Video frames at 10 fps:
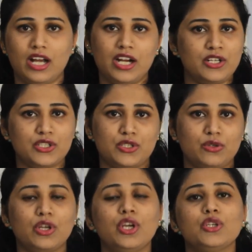
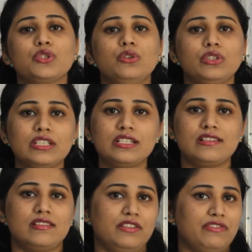Understood? So this
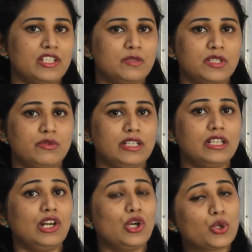is the difference between
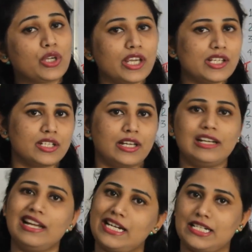the location
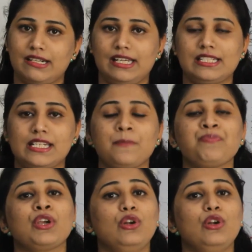and laterality.